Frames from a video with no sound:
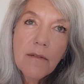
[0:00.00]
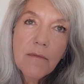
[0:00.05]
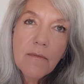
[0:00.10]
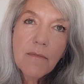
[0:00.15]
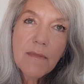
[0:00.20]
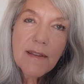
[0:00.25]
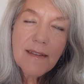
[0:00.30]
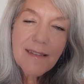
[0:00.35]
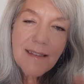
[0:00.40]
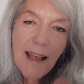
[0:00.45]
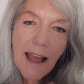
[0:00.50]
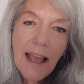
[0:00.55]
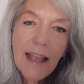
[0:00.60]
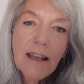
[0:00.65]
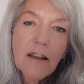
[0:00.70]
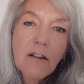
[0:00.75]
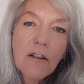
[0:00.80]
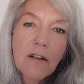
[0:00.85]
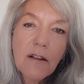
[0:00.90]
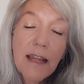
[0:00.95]

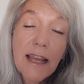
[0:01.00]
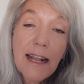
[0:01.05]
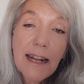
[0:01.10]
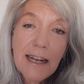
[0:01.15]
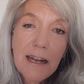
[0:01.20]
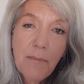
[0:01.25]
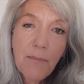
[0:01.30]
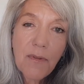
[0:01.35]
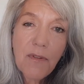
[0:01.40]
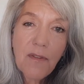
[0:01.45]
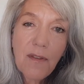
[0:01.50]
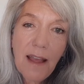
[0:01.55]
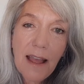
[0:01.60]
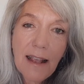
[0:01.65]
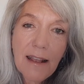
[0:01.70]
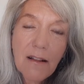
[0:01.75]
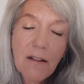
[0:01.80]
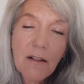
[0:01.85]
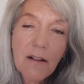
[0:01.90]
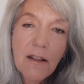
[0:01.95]
cycle, eclipse
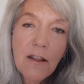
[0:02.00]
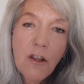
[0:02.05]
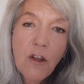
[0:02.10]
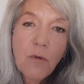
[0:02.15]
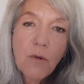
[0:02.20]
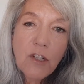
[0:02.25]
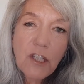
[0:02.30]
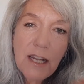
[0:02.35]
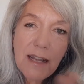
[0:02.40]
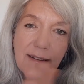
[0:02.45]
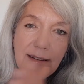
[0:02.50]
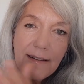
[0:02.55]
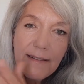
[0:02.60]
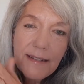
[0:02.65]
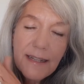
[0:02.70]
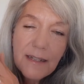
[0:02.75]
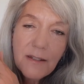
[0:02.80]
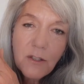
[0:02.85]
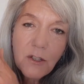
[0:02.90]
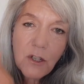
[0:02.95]
cycle, which, as I
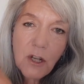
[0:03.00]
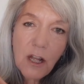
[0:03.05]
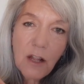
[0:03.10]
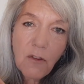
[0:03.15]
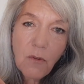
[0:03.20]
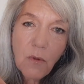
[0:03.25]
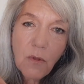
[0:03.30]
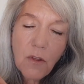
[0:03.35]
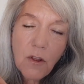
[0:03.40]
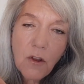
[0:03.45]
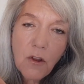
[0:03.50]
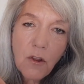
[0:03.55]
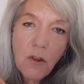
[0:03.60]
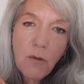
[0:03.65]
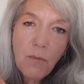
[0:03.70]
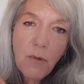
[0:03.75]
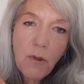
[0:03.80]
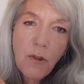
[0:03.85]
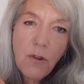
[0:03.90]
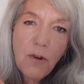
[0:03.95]
said, starts with the new
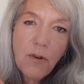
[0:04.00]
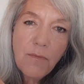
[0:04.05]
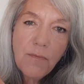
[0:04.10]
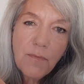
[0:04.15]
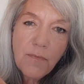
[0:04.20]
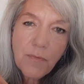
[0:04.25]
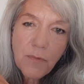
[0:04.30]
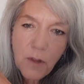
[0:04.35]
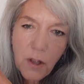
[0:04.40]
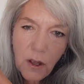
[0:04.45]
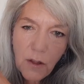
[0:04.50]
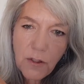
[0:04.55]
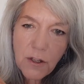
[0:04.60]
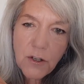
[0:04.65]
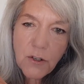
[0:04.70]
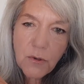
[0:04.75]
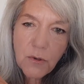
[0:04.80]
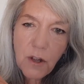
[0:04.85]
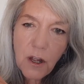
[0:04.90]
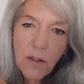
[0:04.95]
moon on
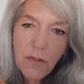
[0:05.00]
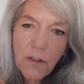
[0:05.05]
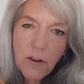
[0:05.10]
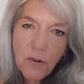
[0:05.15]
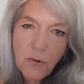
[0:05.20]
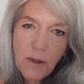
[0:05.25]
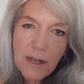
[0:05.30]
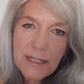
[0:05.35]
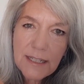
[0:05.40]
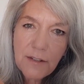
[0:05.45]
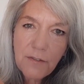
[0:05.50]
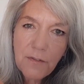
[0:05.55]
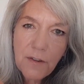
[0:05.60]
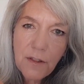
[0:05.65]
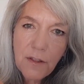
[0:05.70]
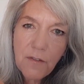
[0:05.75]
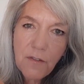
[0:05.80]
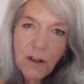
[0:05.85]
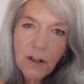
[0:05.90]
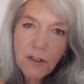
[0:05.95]
the
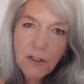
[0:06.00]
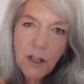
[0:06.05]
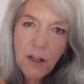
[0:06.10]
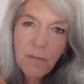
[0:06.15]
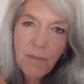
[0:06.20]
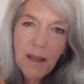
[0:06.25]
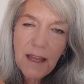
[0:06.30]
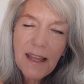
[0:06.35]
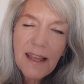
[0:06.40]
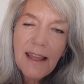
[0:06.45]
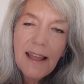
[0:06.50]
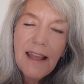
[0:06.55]
25th of October,